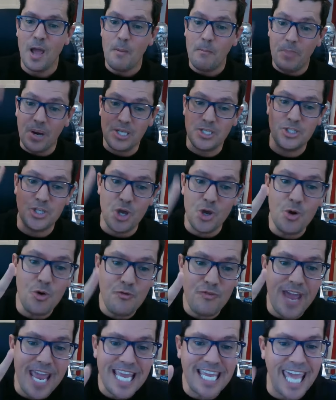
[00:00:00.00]
but two
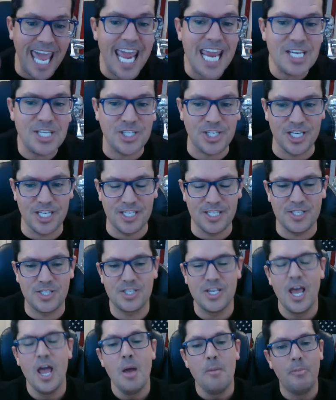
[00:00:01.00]

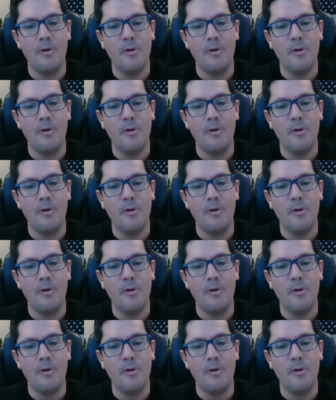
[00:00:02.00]
vacations